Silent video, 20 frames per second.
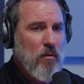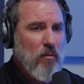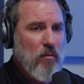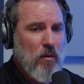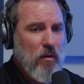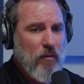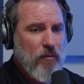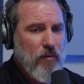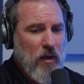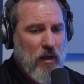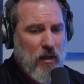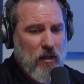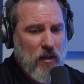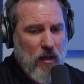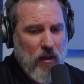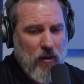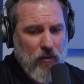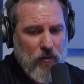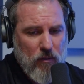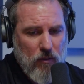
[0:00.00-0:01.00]
Or
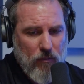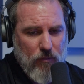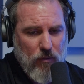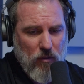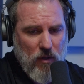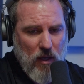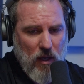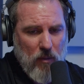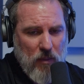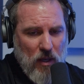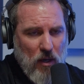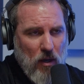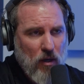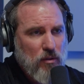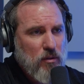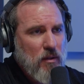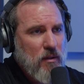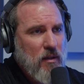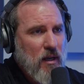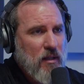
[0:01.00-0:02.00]
if you gave me
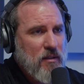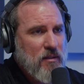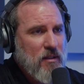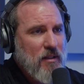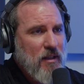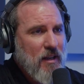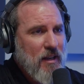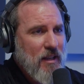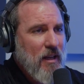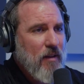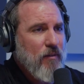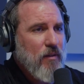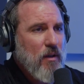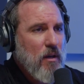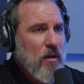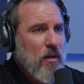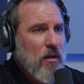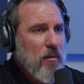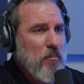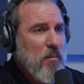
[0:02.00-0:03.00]
100,000 and I gave
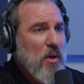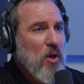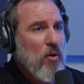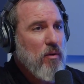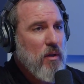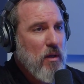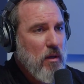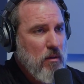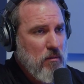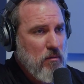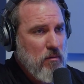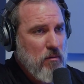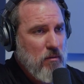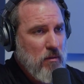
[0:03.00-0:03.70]
you $1 million,